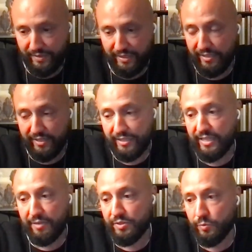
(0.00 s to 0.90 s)
That
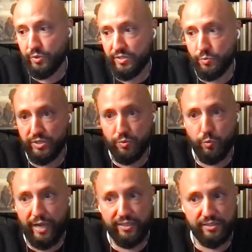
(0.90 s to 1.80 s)
camera was a
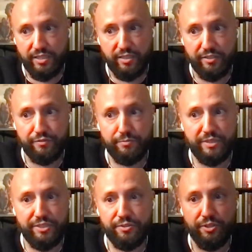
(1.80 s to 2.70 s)
wild card for
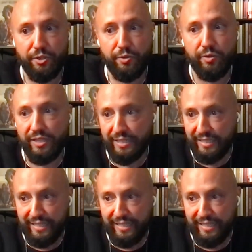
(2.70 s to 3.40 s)
me to go